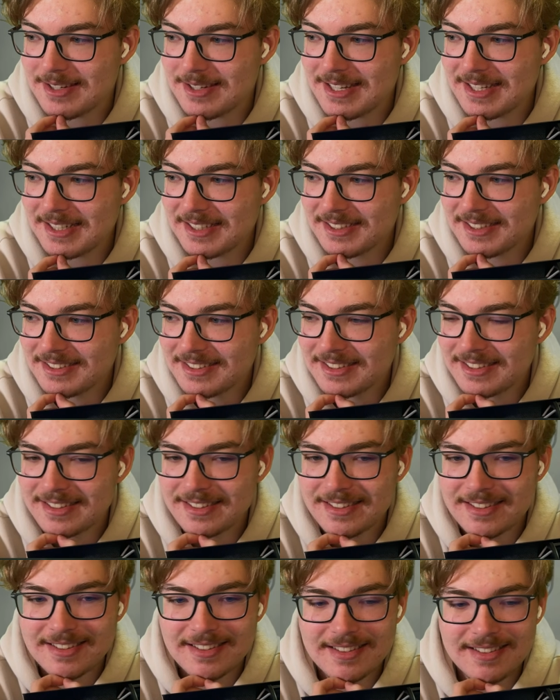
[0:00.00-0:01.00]
Link?
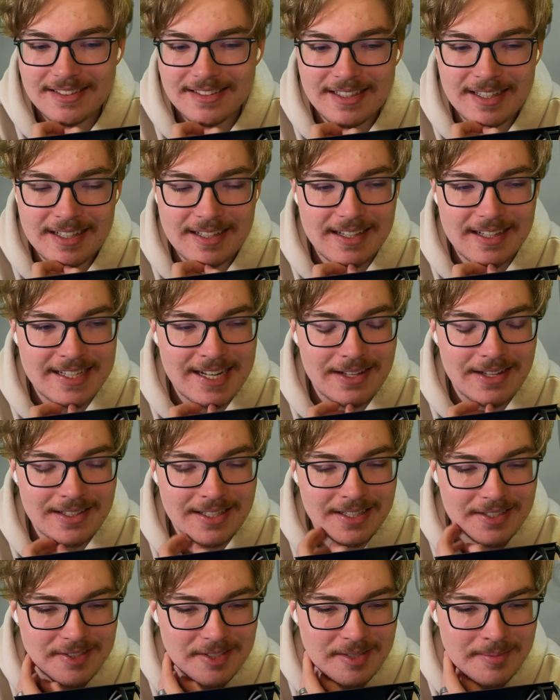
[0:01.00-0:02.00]
Yeah, I doubt
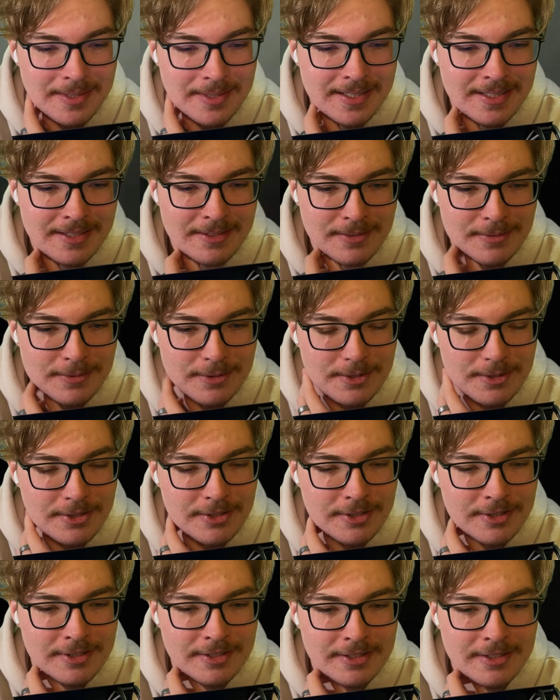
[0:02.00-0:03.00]
Link's going to be in here,
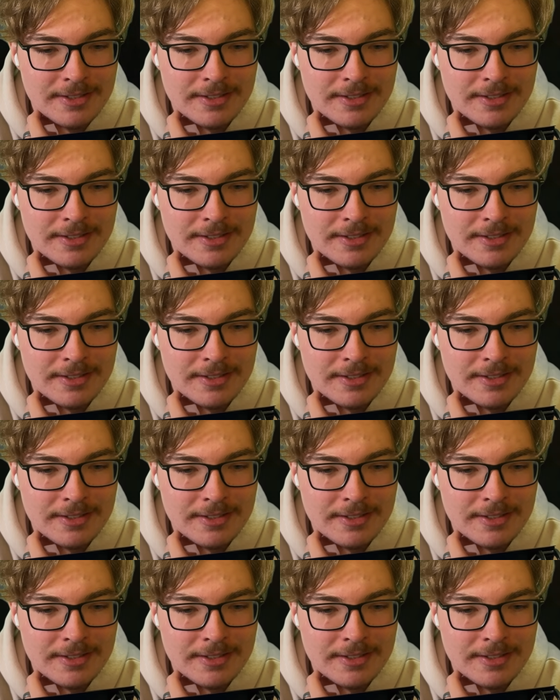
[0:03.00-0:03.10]
unfortunately.